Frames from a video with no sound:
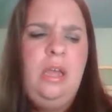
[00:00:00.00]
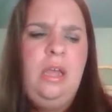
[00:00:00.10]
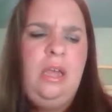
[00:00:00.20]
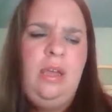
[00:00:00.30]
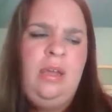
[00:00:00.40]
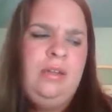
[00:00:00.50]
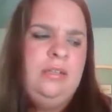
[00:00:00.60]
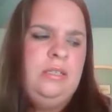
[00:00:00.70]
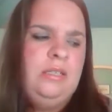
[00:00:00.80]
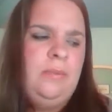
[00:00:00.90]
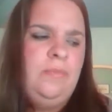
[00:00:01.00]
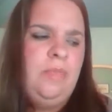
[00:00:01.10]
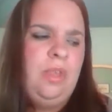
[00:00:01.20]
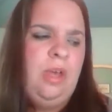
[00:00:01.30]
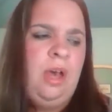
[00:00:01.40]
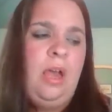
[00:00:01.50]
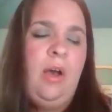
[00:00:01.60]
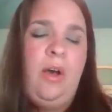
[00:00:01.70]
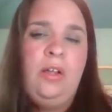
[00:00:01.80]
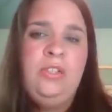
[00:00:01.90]
And I
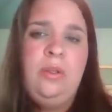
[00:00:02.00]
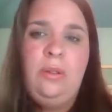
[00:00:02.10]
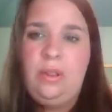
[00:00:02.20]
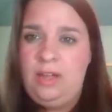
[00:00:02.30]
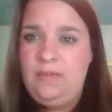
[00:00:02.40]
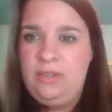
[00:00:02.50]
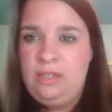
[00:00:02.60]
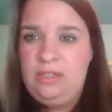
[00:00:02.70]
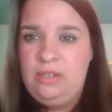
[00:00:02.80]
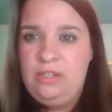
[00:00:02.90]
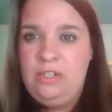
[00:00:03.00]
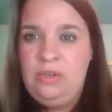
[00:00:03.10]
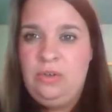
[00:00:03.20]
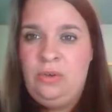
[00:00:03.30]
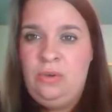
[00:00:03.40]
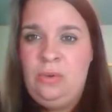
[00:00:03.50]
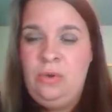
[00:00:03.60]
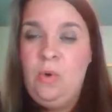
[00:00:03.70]
also love to listen to